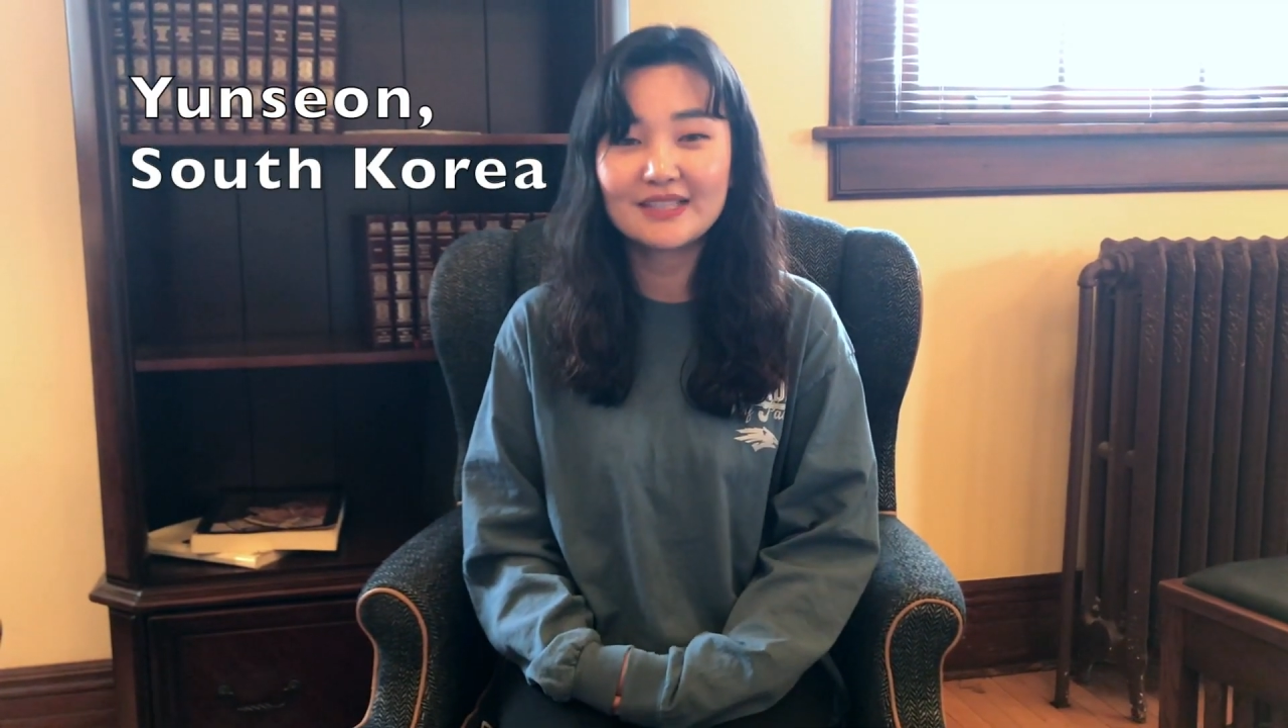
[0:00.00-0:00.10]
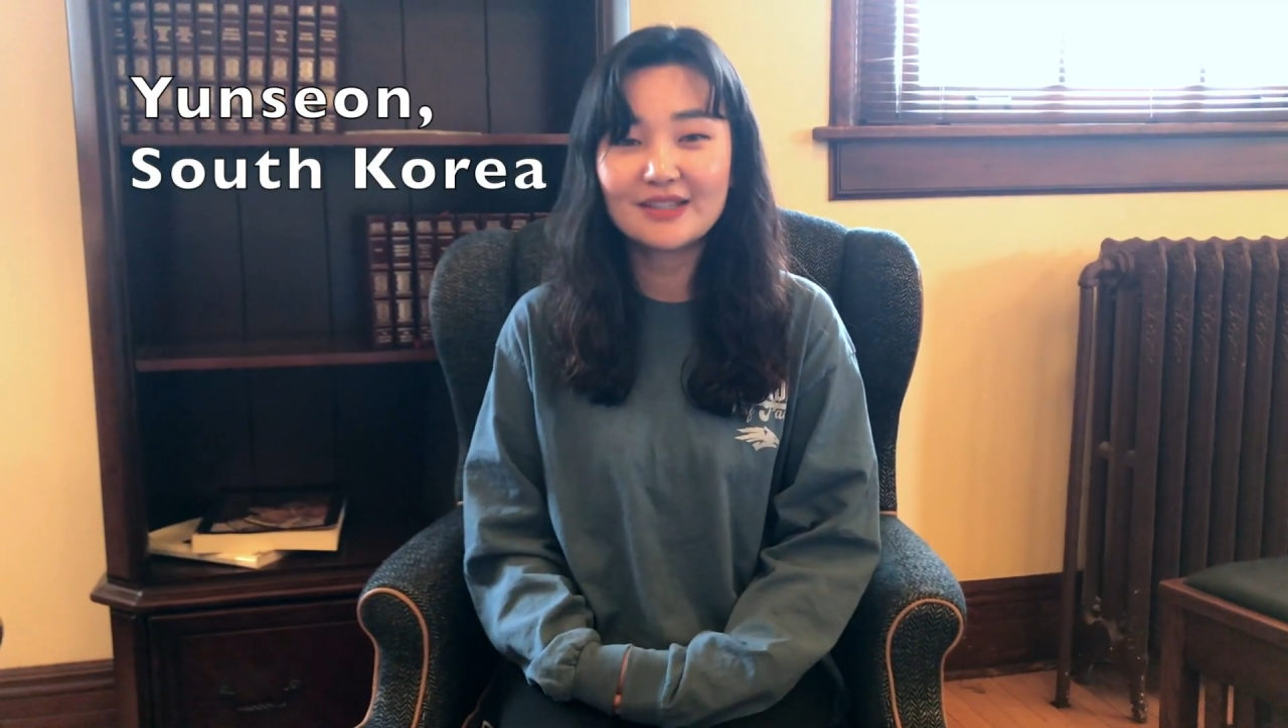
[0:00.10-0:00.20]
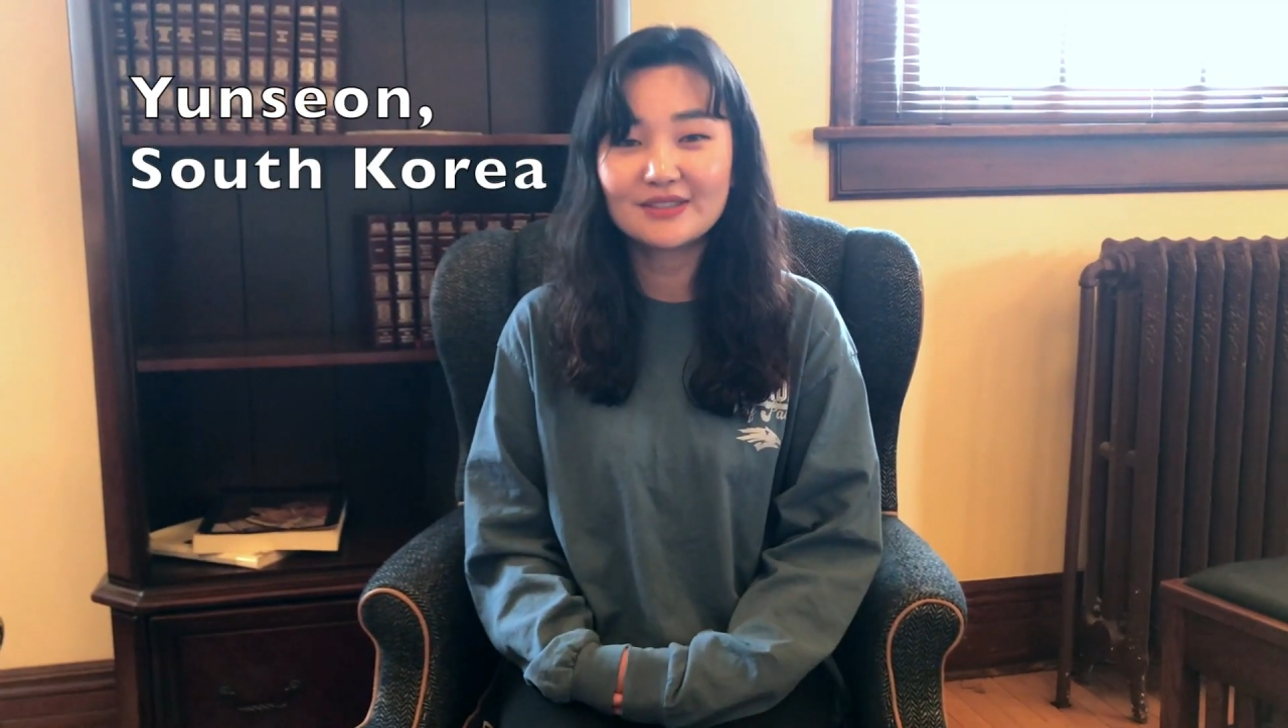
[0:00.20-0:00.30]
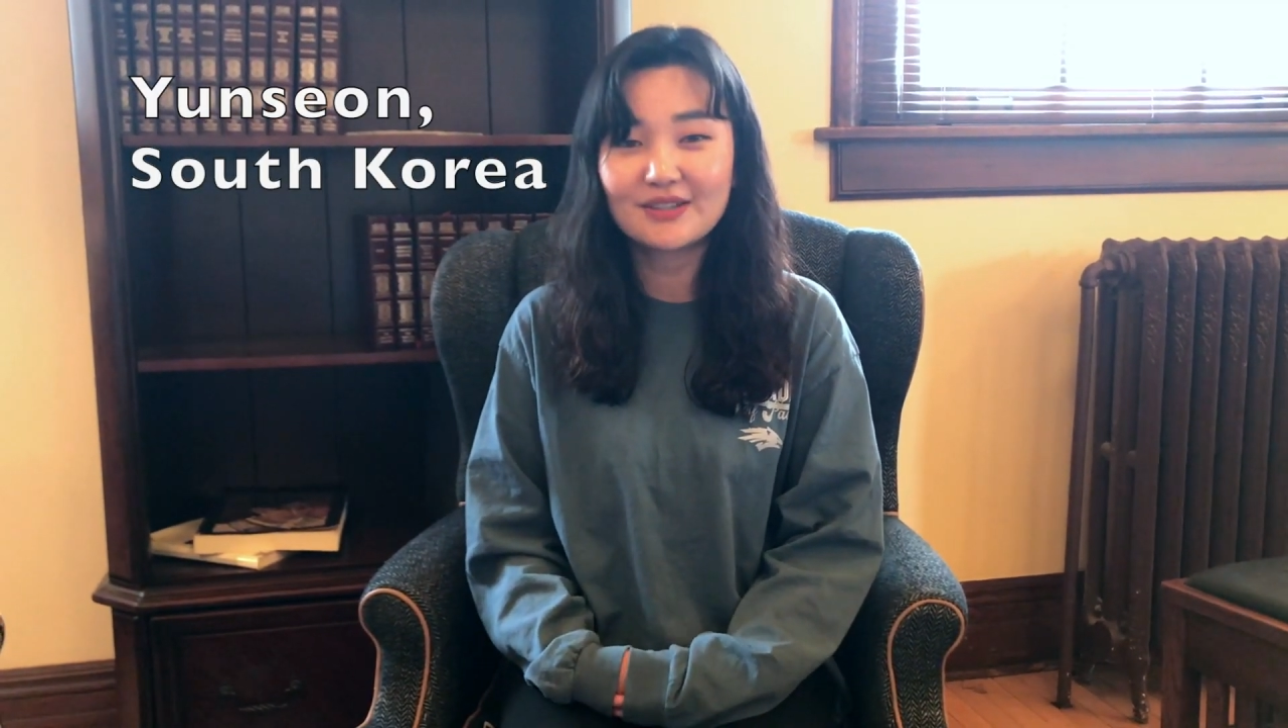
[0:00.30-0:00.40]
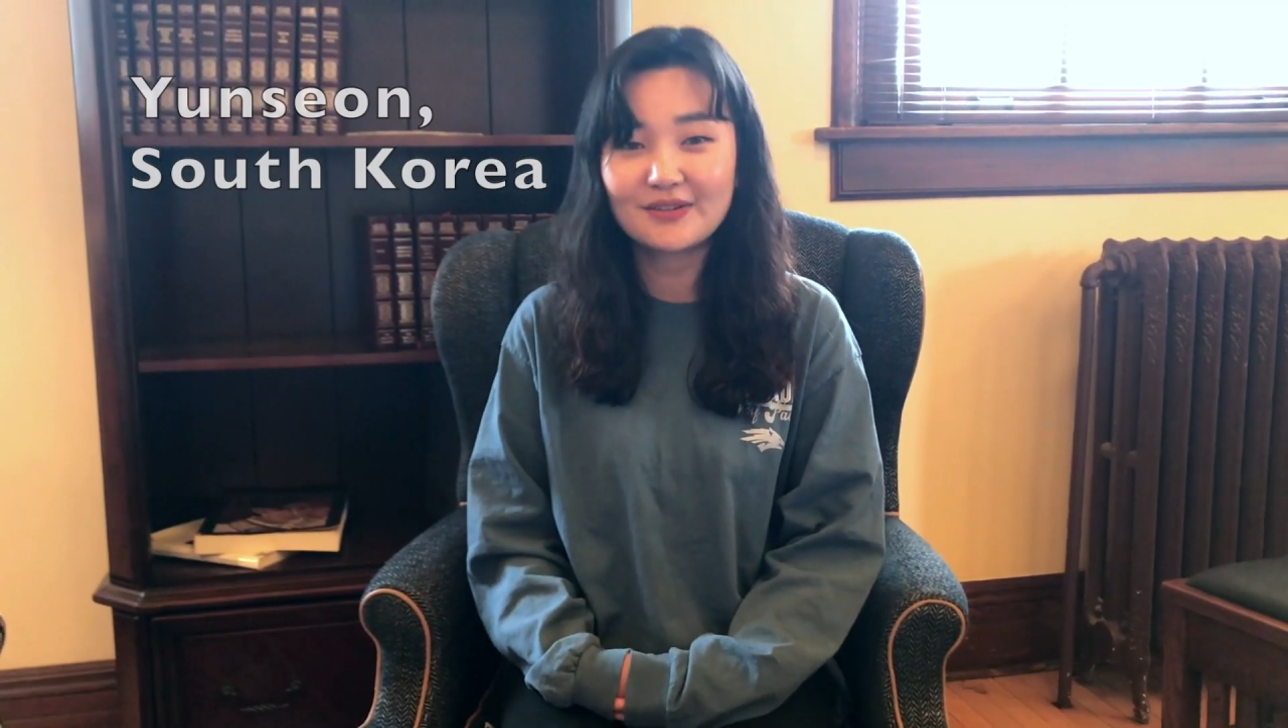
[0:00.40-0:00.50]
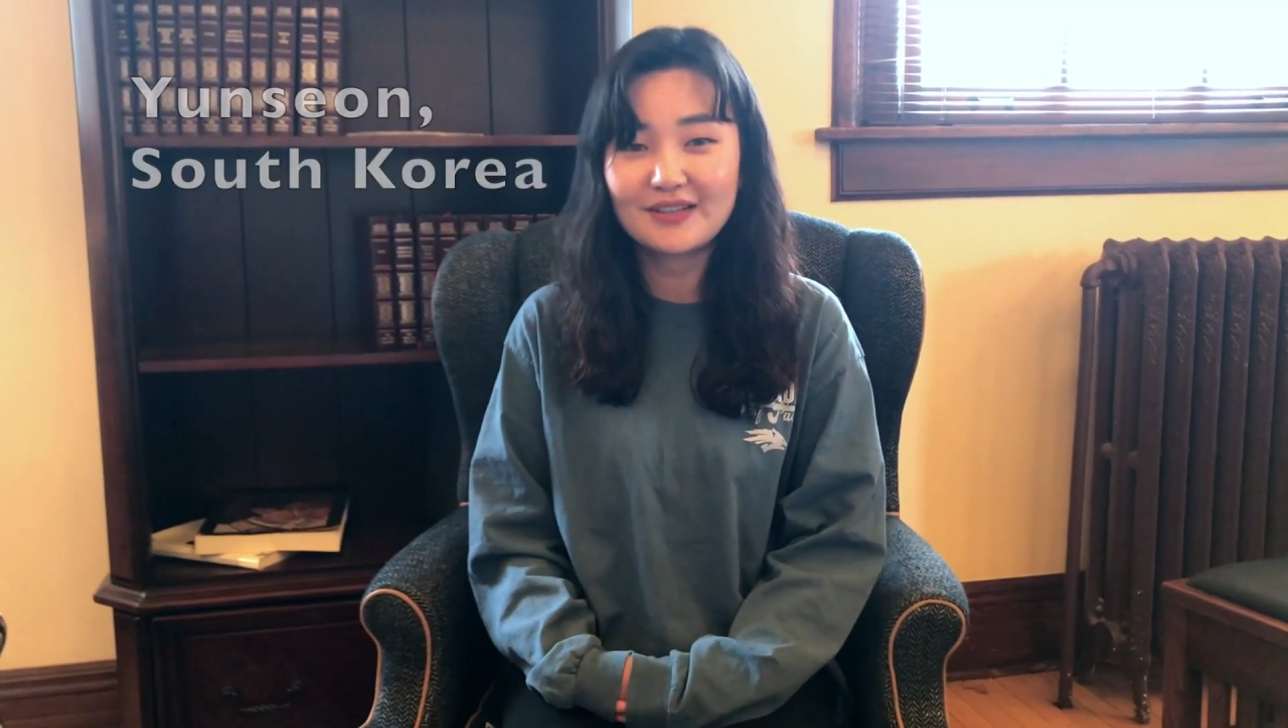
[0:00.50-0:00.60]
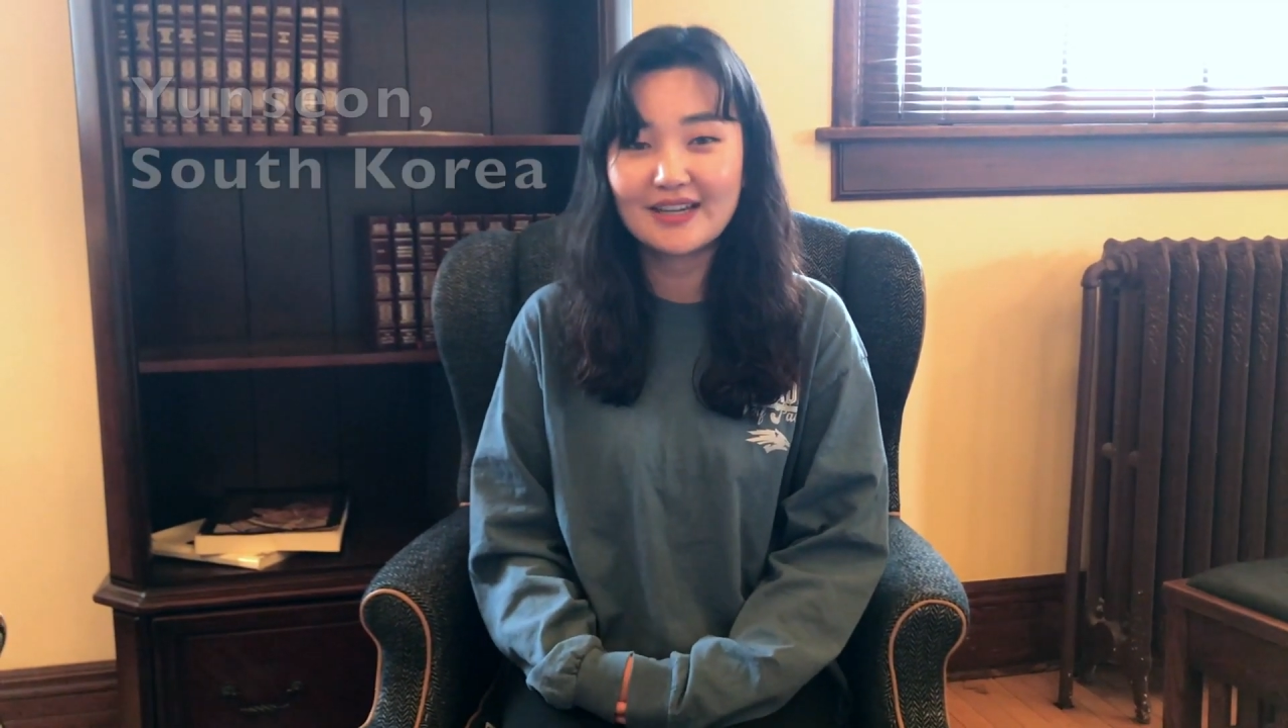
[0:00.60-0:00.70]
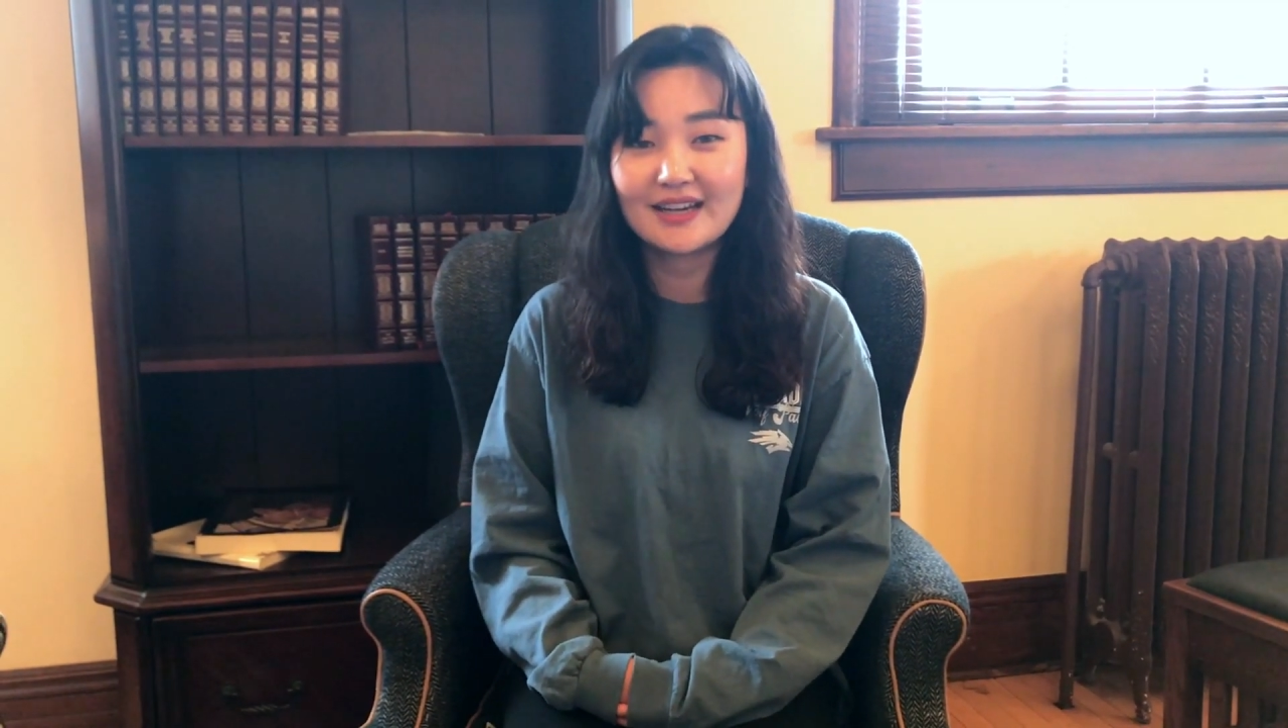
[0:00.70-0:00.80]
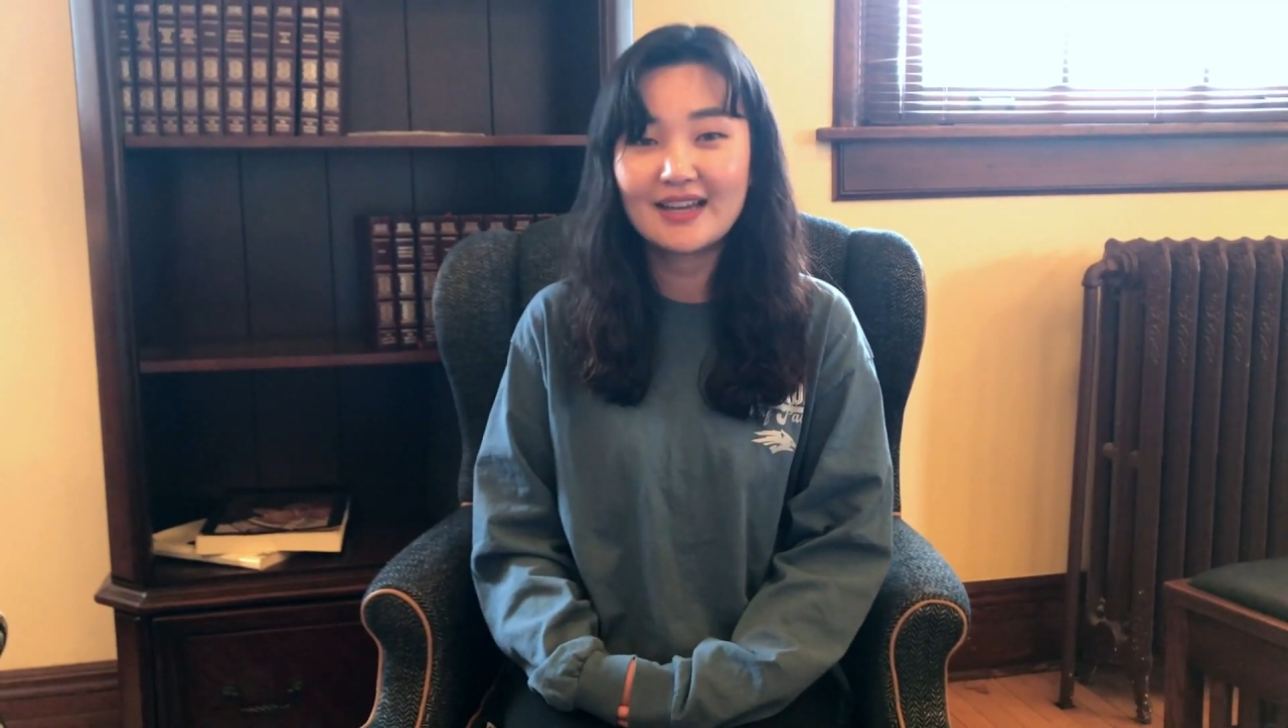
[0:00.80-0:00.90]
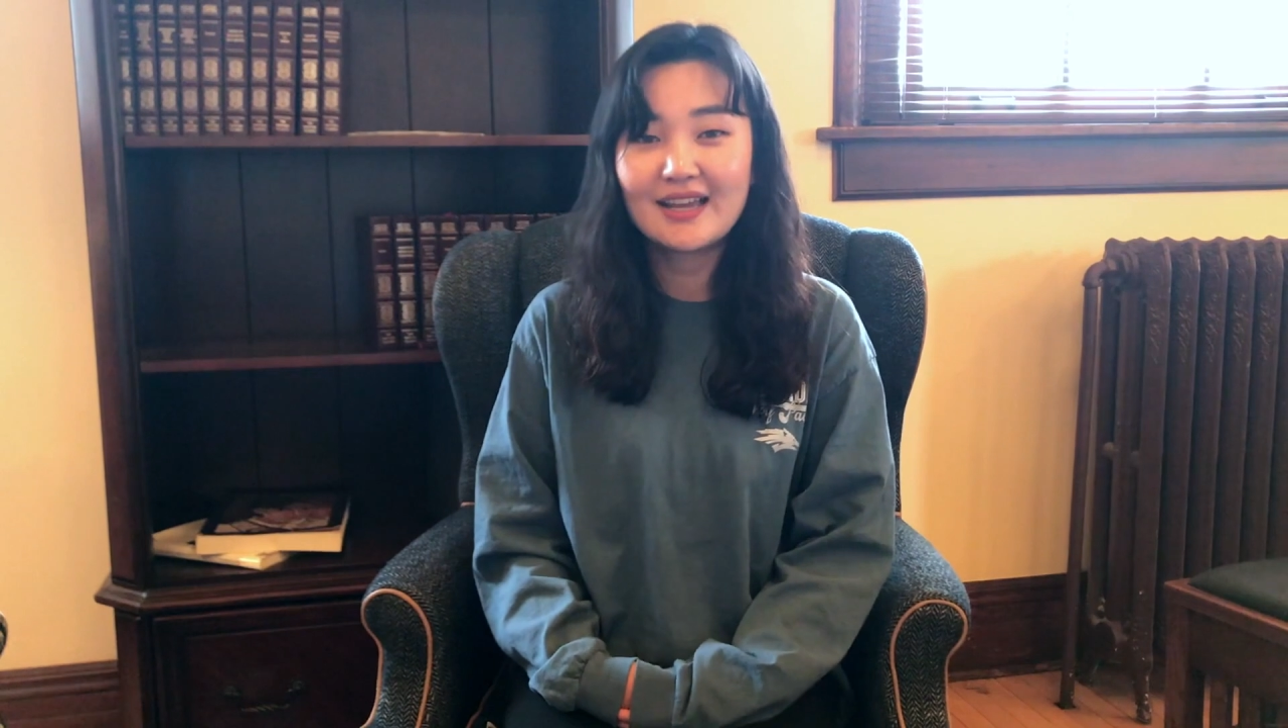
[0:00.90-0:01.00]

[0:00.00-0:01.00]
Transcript: South Korea.